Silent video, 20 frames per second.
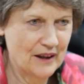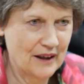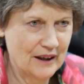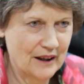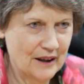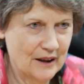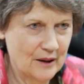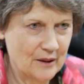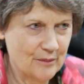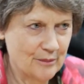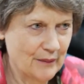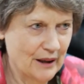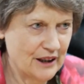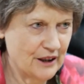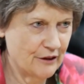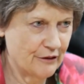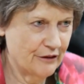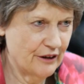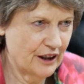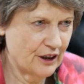uh,
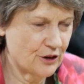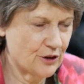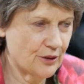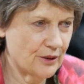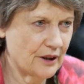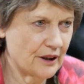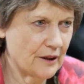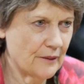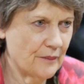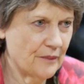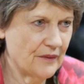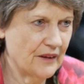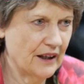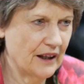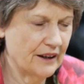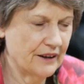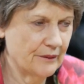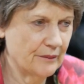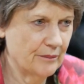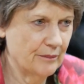manufacturing,
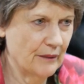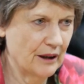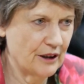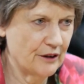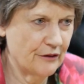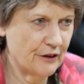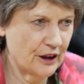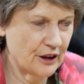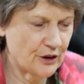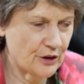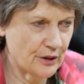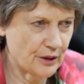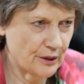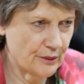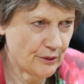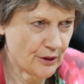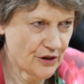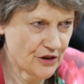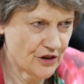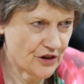and
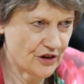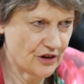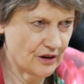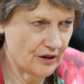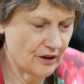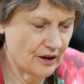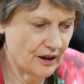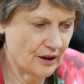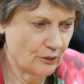manufacturing was,